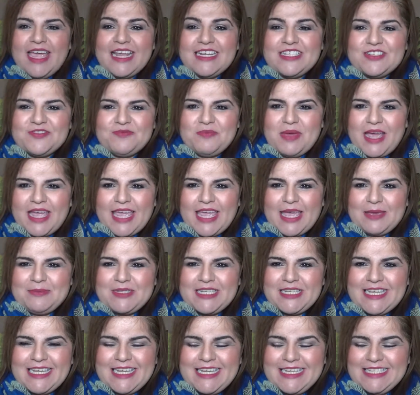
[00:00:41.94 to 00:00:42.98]
end of May
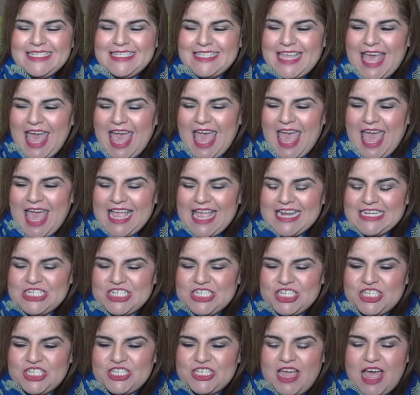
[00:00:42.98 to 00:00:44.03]
empties.
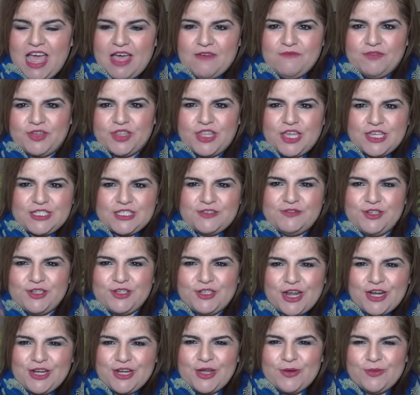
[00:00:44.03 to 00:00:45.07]
And for those of you who
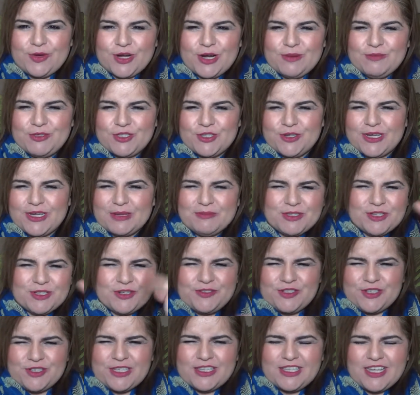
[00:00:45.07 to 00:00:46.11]
don't know what I'm doing, I'm sort
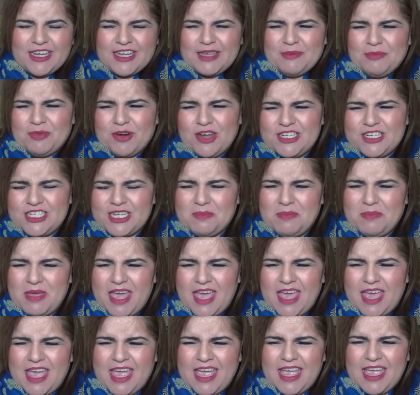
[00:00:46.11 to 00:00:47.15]
of doing like a project
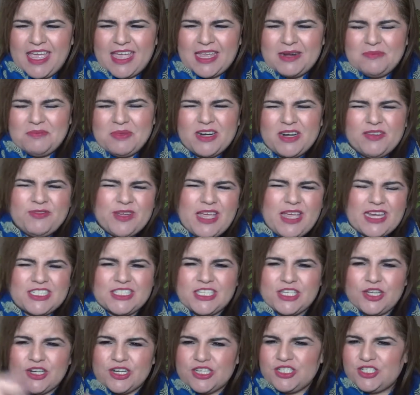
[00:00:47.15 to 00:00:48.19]
pan, but I've
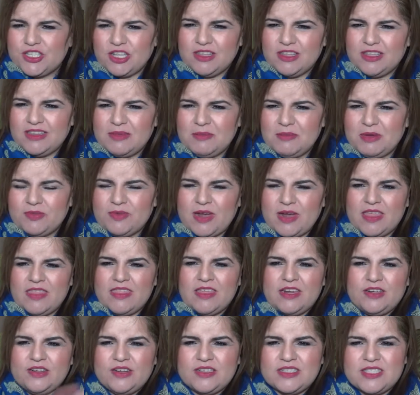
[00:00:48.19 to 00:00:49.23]
actually got a dollar limit rather
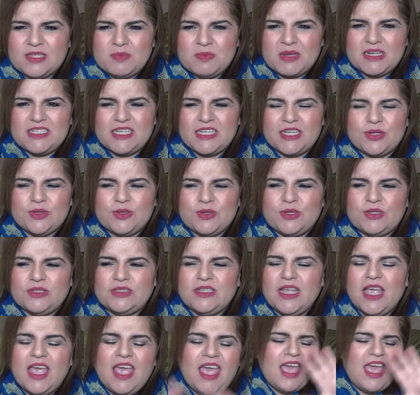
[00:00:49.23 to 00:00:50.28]
than not spending it
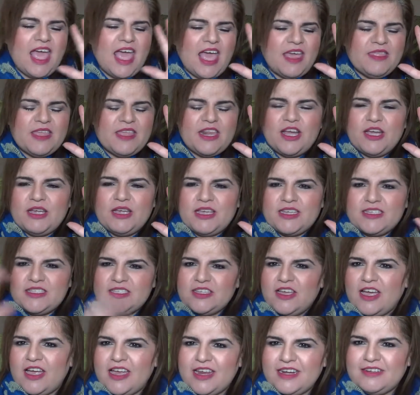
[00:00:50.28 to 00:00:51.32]
all. And then I
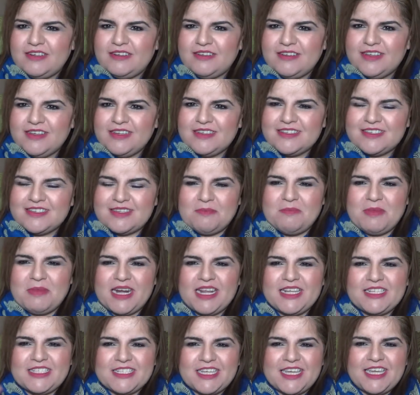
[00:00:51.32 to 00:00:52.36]
assign some
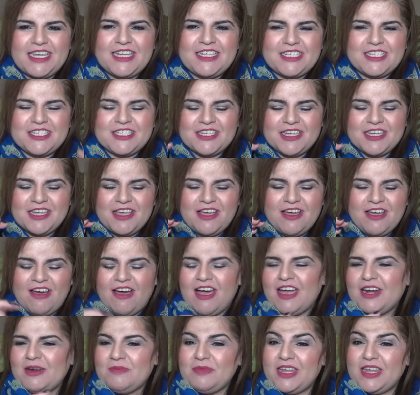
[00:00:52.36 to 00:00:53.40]
money to each
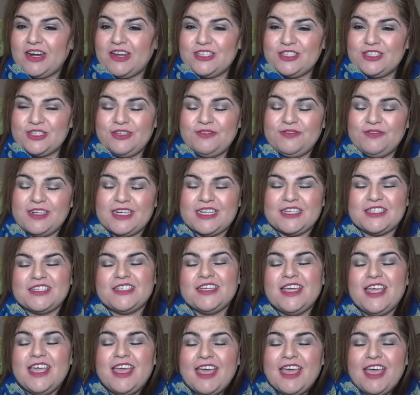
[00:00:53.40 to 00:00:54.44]
item that I do
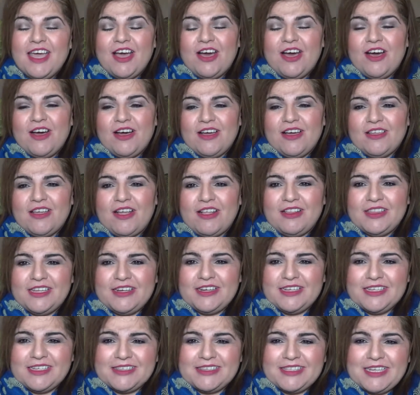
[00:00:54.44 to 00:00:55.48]
finish. I'll
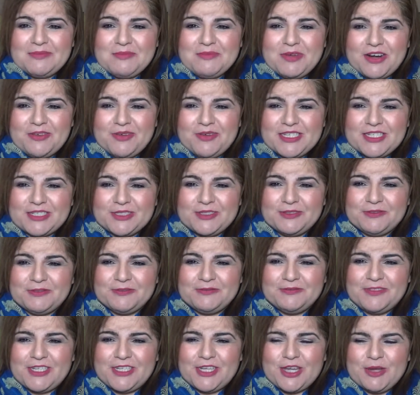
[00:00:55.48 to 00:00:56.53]
link my original
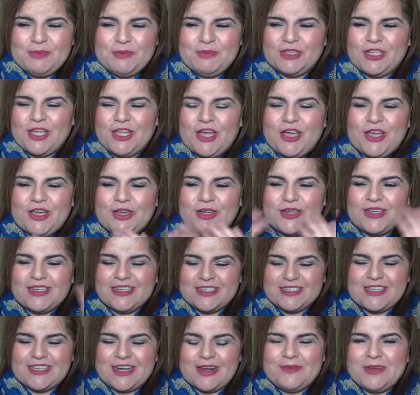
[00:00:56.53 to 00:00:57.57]
video below
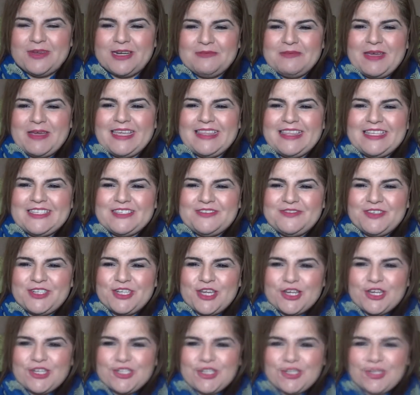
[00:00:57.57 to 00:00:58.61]
because I don't want to make this
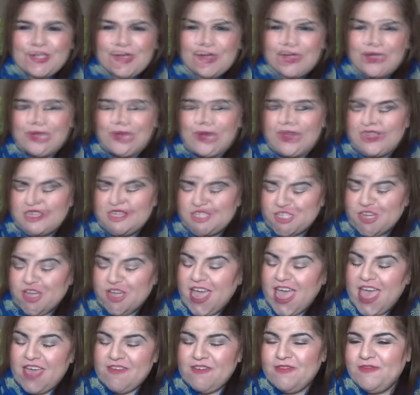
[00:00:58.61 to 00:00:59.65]
video too long. With the show,
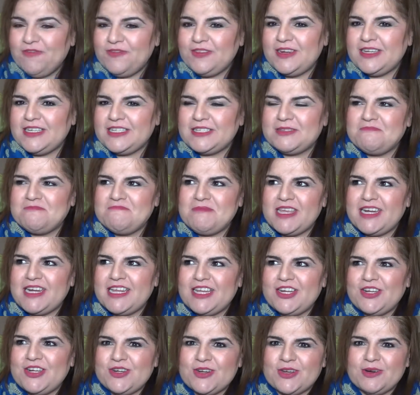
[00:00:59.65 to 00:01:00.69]
I haven't finished
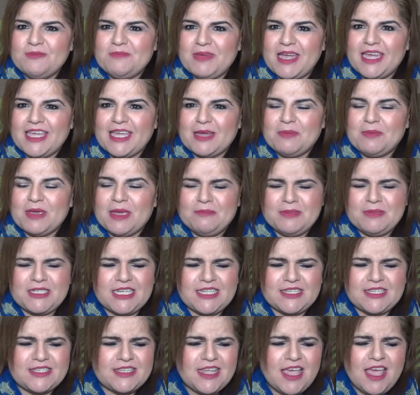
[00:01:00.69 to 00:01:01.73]
many non-makeup
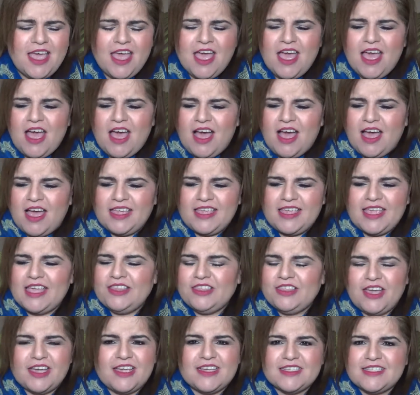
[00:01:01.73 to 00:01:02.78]
empties.
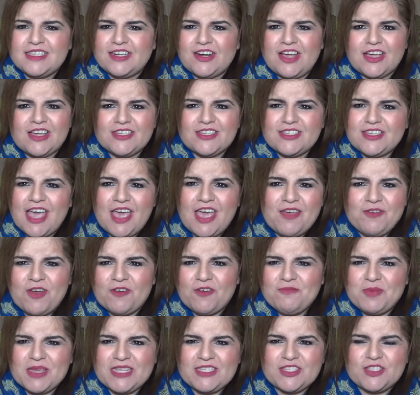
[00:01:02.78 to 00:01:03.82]
Again, like I said, because
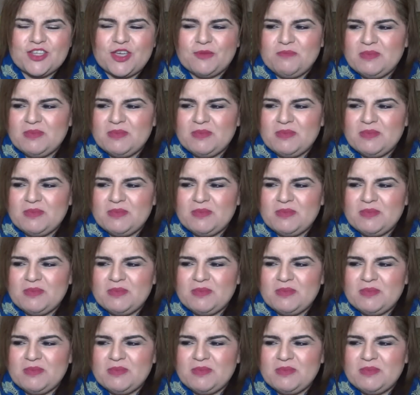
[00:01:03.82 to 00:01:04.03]
I've been so